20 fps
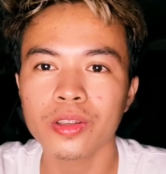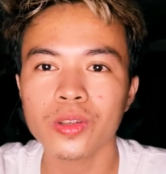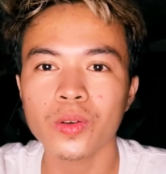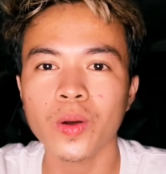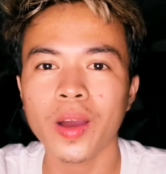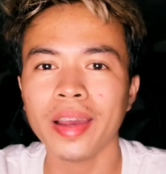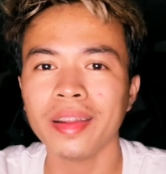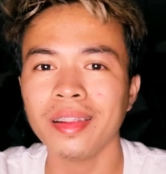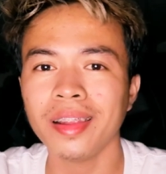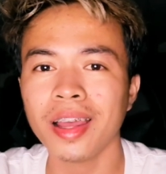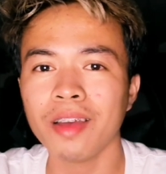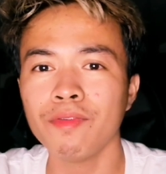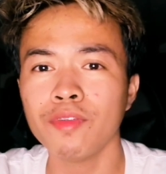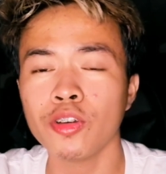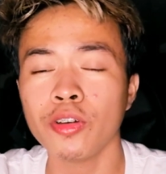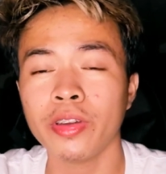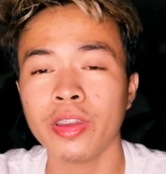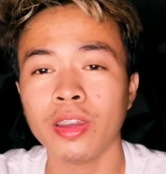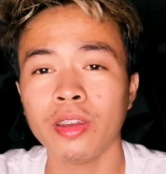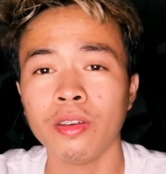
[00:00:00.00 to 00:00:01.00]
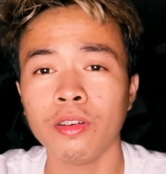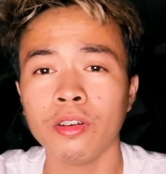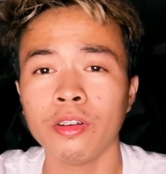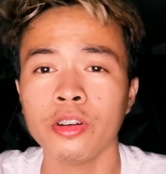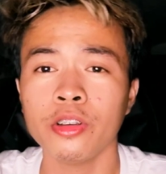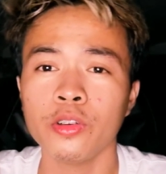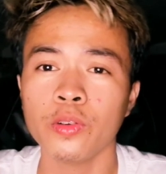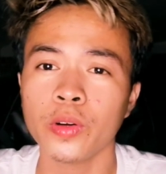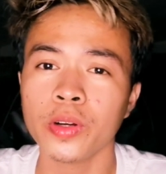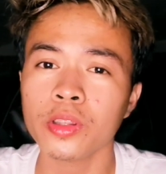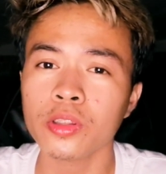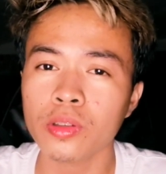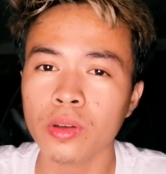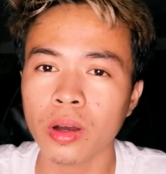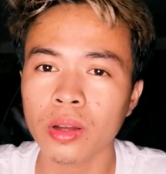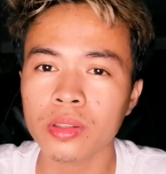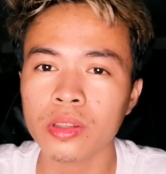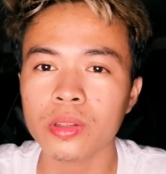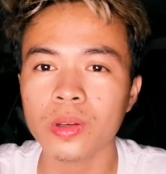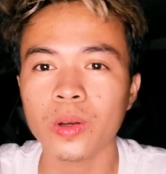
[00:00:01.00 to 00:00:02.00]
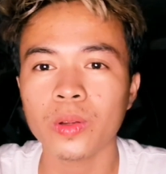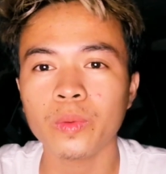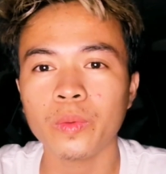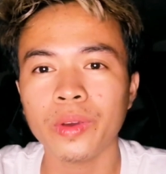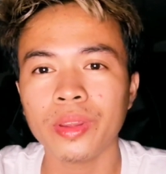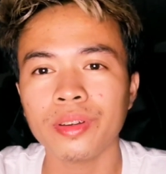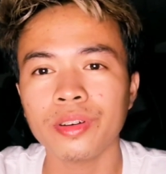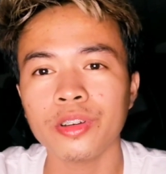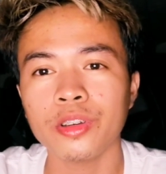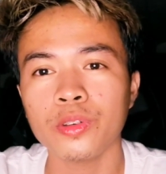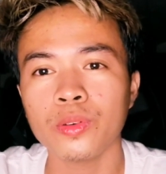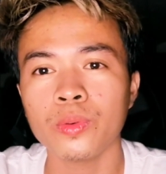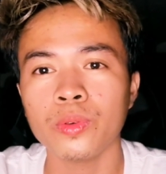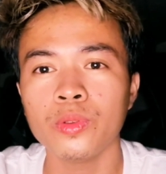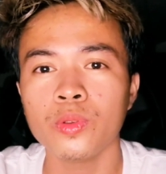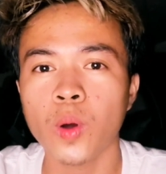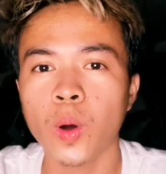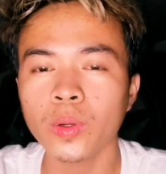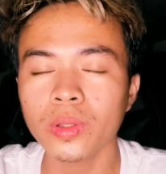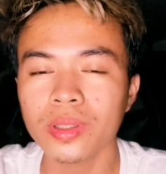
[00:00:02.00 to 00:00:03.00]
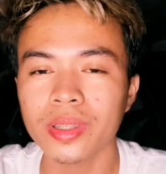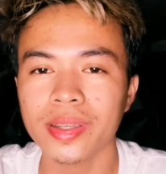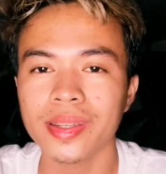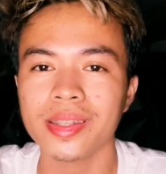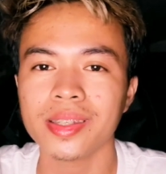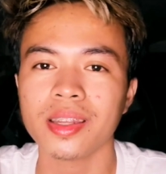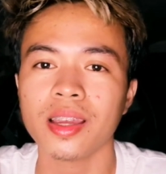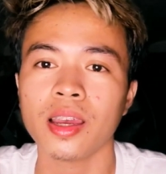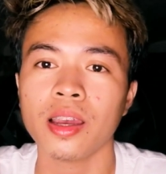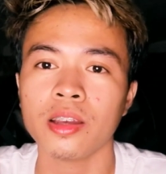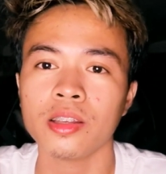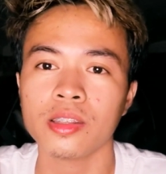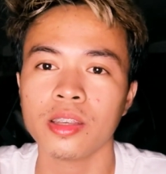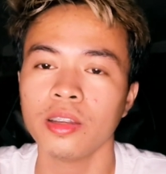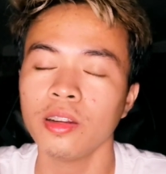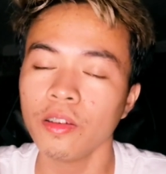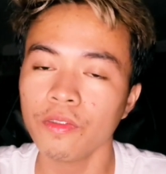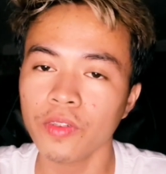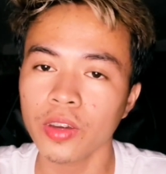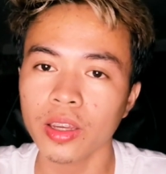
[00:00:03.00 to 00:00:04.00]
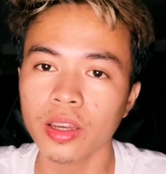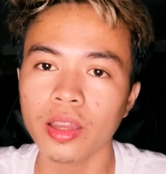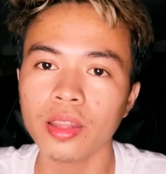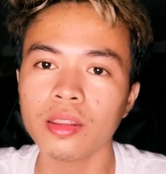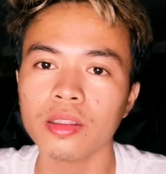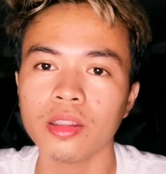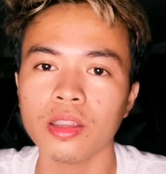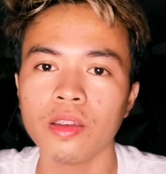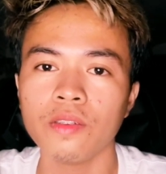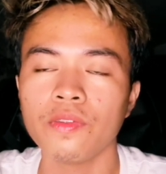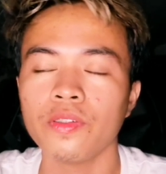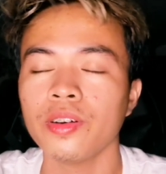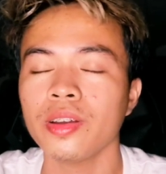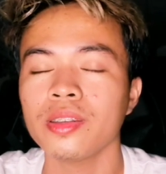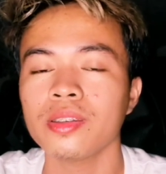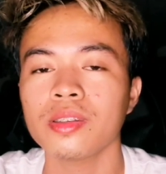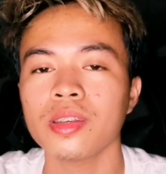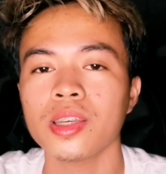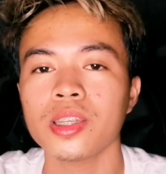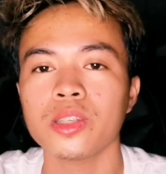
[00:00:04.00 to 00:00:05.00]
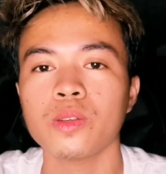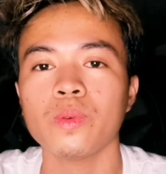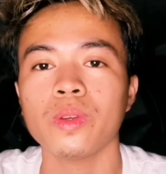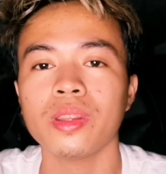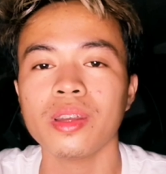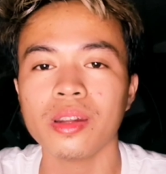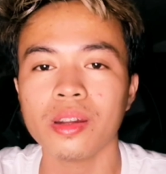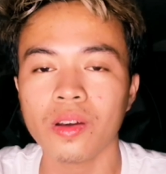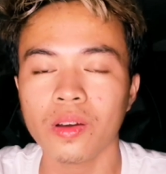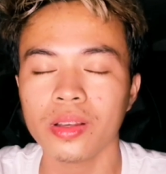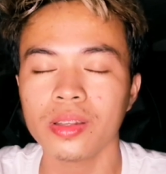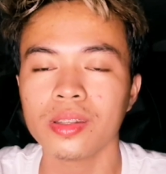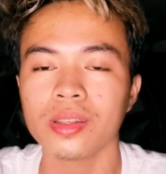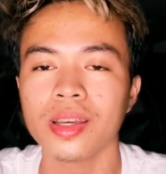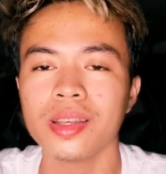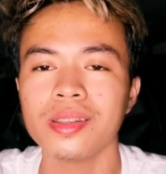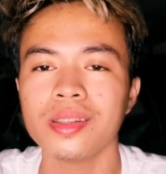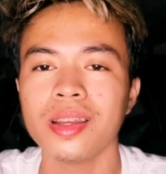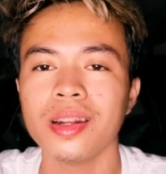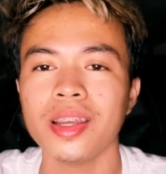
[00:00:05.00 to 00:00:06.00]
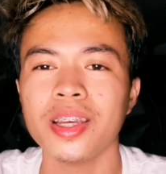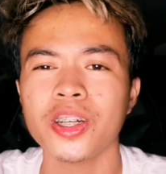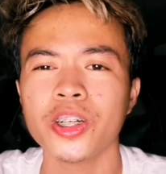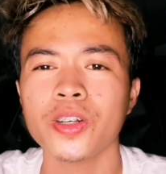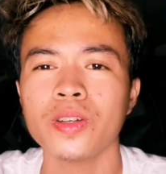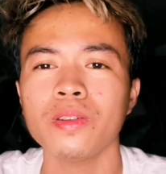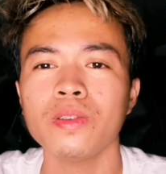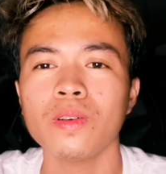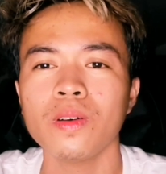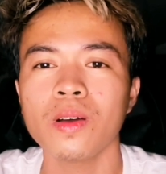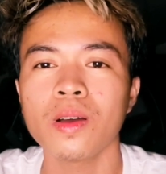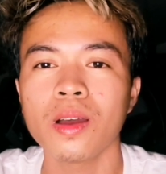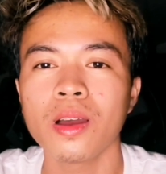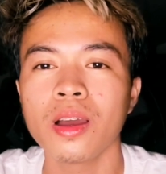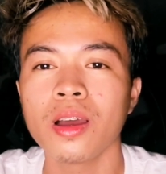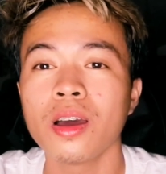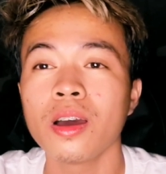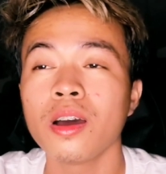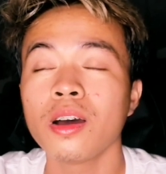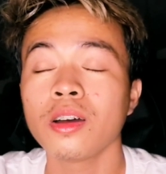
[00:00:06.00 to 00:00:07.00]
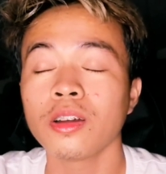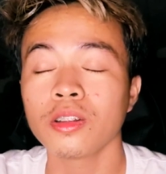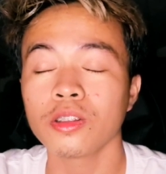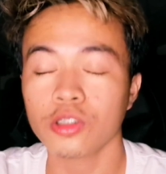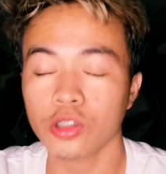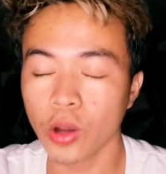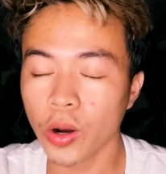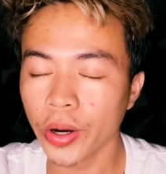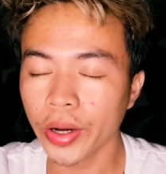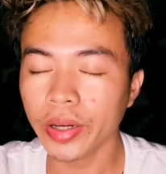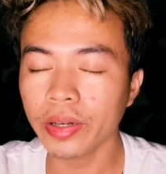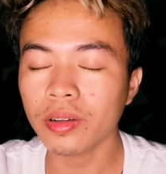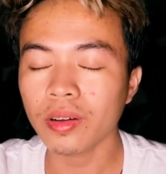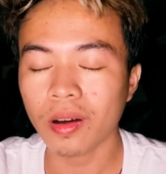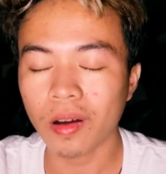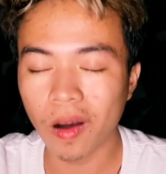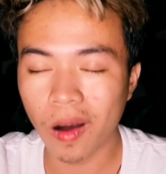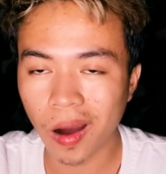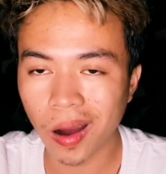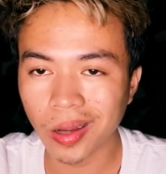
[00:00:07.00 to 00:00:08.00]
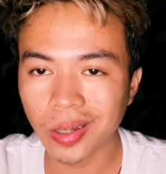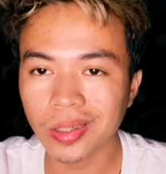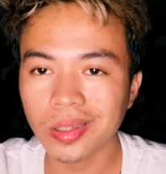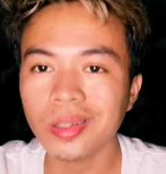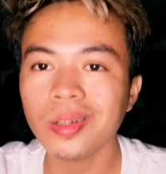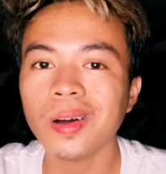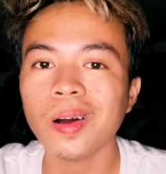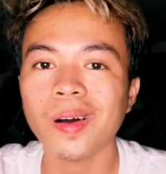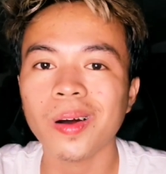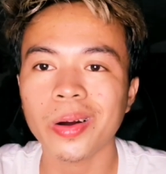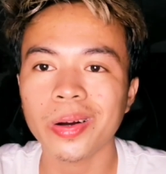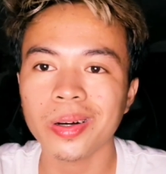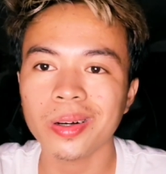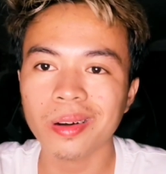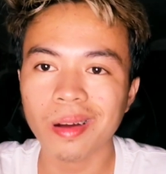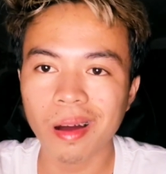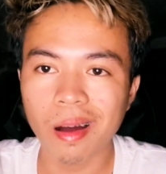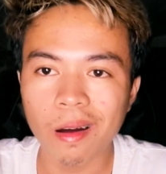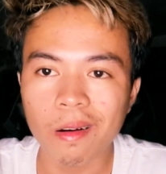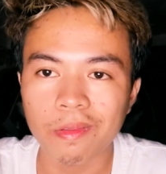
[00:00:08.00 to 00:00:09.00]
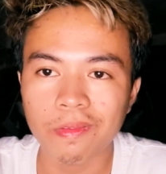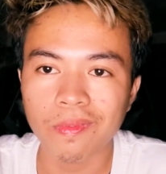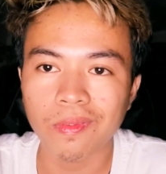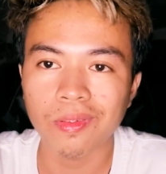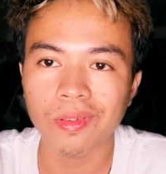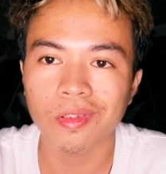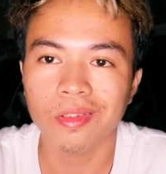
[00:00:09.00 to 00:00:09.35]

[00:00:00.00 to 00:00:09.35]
So I'd love to hear your thoughts on whether you noticed significant differences with the noise cancellation turned on or off.